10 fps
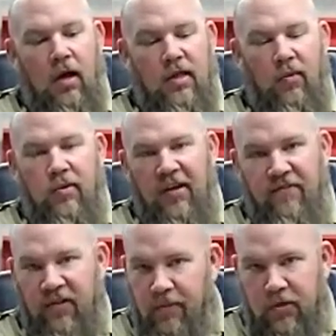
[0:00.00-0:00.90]
And then when they
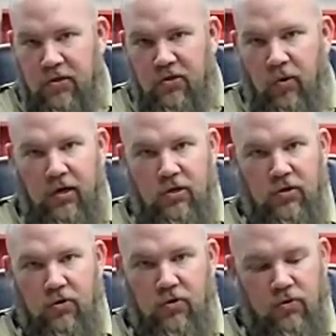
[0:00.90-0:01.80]
flip the switch
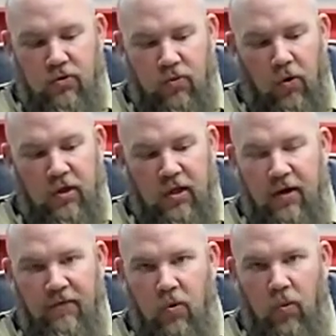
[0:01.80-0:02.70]
or throw the
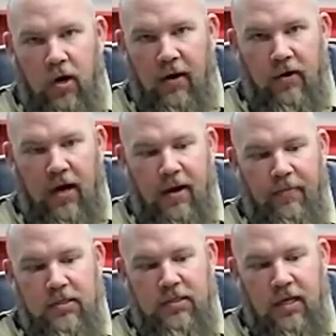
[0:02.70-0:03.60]
lever or whatever
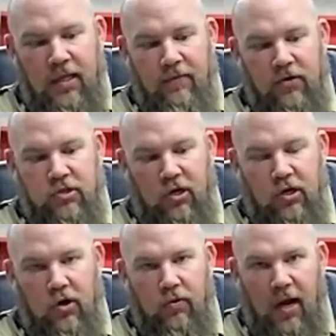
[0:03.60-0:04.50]
happens, that lever is going to
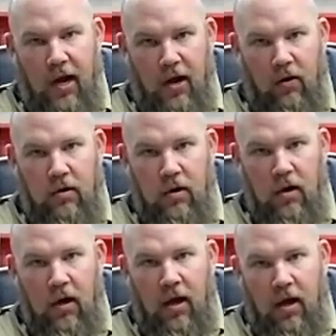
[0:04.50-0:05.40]
go down
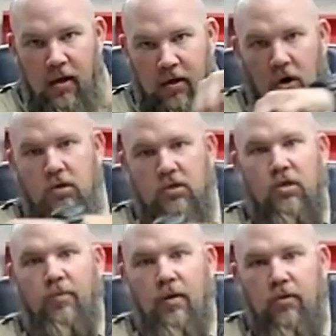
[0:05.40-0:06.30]
and the car is
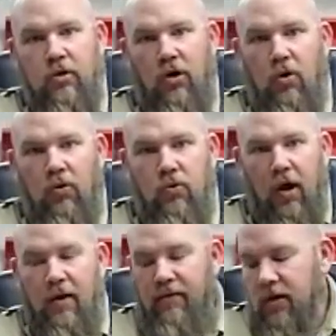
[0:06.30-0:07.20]
going to be able to go
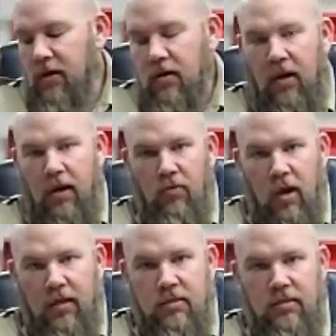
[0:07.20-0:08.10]
gravity and race.